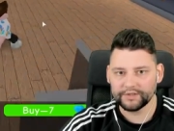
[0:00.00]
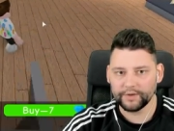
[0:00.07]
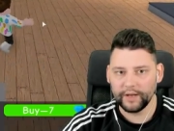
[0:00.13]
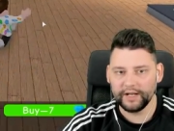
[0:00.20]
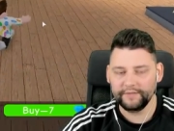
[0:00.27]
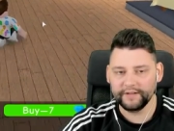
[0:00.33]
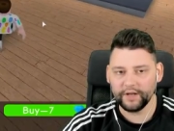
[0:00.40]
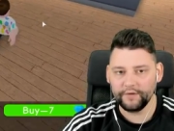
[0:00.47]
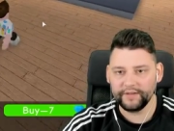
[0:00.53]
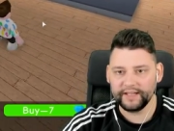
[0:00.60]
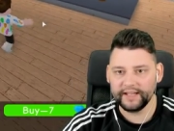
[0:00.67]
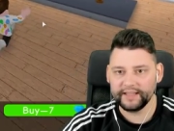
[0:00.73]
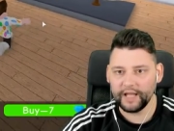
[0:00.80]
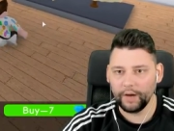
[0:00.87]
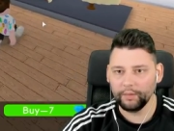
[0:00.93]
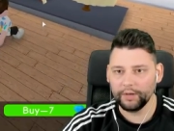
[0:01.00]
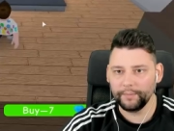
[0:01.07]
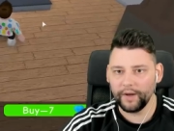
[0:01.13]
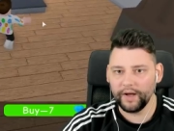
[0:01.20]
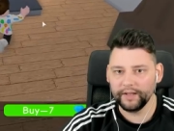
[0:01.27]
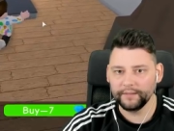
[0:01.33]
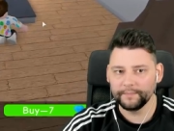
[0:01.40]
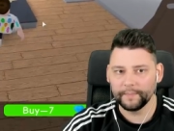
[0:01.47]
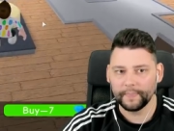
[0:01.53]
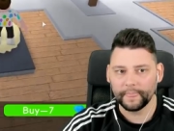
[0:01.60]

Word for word: So anything over here that I want to buy?